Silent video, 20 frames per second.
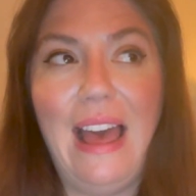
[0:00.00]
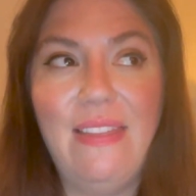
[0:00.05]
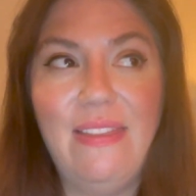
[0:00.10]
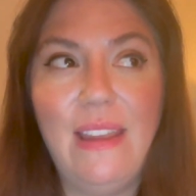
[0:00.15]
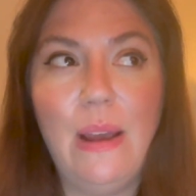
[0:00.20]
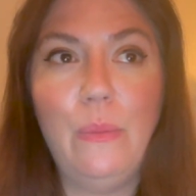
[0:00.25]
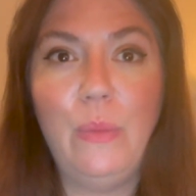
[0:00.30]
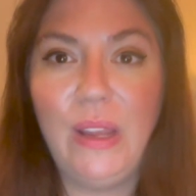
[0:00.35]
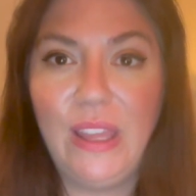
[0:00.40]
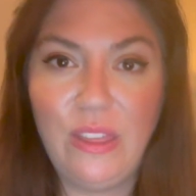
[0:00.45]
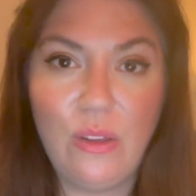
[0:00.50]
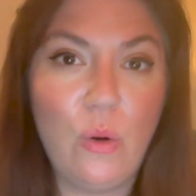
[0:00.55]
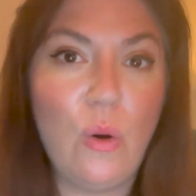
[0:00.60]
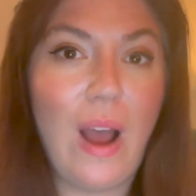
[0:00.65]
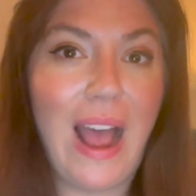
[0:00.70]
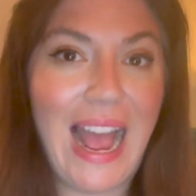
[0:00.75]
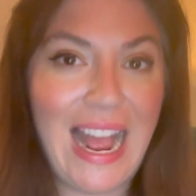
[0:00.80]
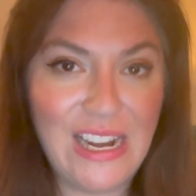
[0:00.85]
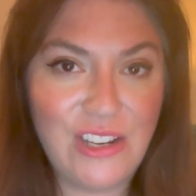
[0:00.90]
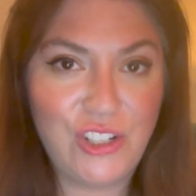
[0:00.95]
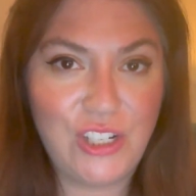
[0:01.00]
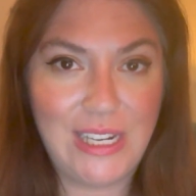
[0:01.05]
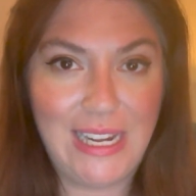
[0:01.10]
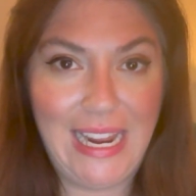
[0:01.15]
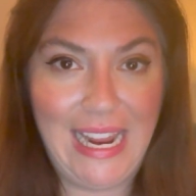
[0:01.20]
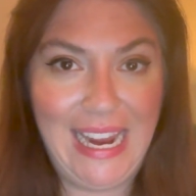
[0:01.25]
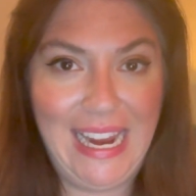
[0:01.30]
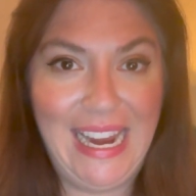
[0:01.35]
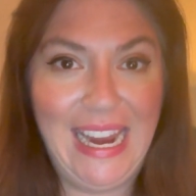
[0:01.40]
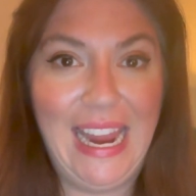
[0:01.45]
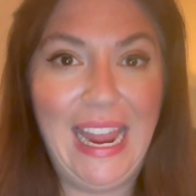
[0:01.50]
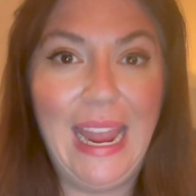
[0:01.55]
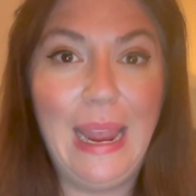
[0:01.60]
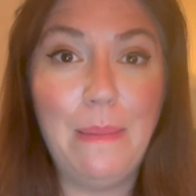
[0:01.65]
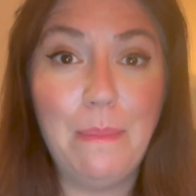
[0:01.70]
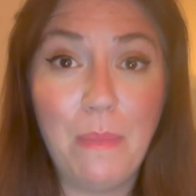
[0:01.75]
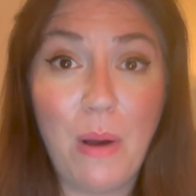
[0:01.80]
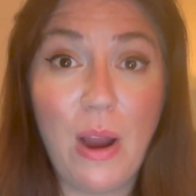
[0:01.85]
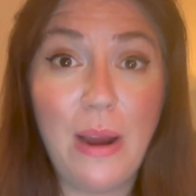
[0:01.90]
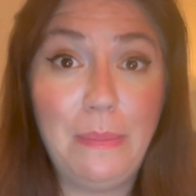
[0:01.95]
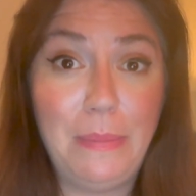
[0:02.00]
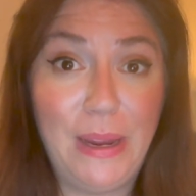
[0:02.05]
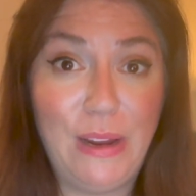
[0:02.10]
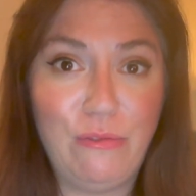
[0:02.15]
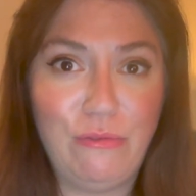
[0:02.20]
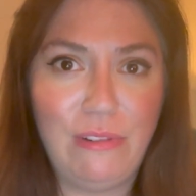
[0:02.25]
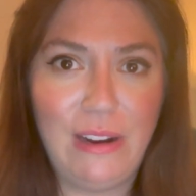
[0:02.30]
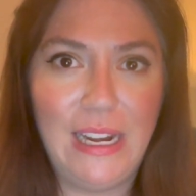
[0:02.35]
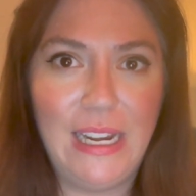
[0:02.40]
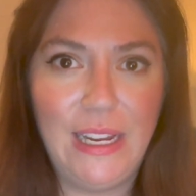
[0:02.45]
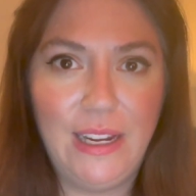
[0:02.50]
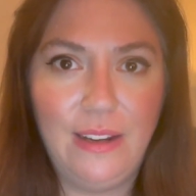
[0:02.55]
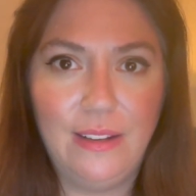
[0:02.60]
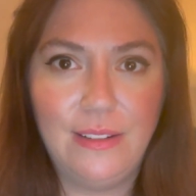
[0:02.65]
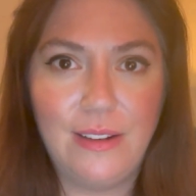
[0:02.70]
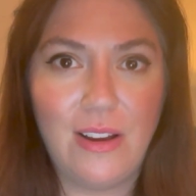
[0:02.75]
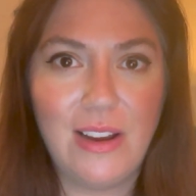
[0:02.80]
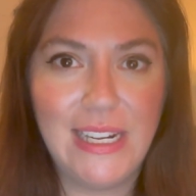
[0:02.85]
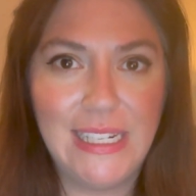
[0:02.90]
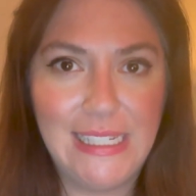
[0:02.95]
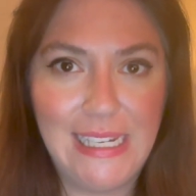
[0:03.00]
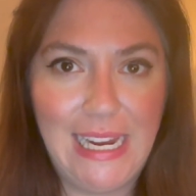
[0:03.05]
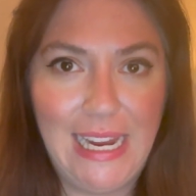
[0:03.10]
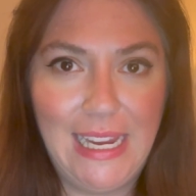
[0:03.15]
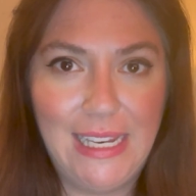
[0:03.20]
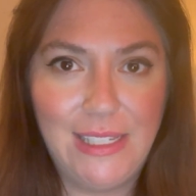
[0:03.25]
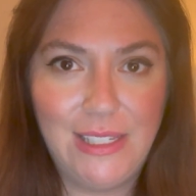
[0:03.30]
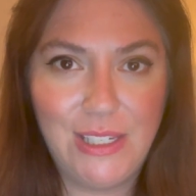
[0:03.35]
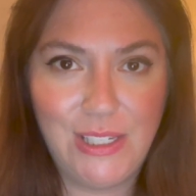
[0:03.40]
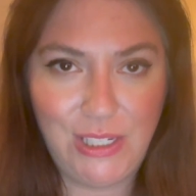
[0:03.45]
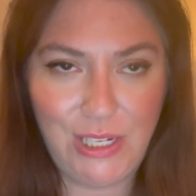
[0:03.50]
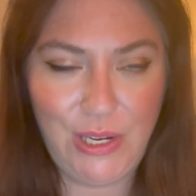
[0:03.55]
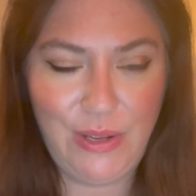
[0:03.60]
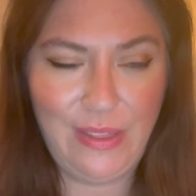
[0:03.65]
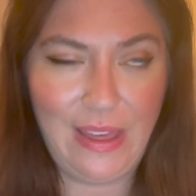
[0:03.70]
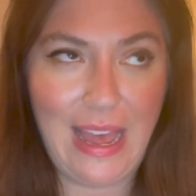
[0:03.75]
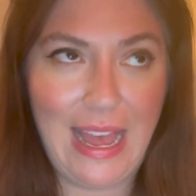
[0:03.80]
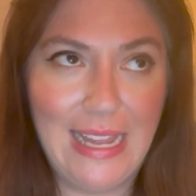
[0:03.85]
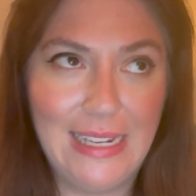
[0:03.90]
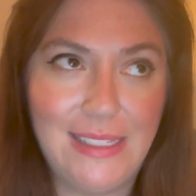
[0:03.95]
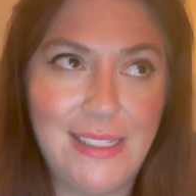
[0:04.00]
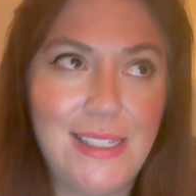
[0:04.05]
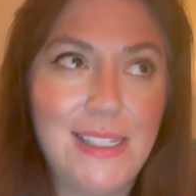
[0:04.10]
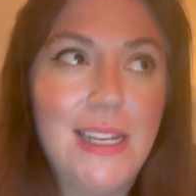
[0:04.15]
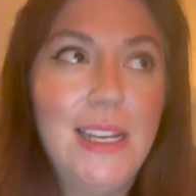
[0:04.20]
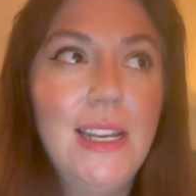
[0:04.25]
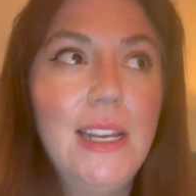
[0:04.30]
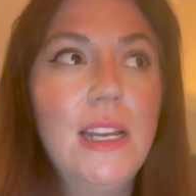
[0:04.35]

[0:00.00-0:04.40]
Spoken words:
And then we thought, actually, it might be a really good idea to do that.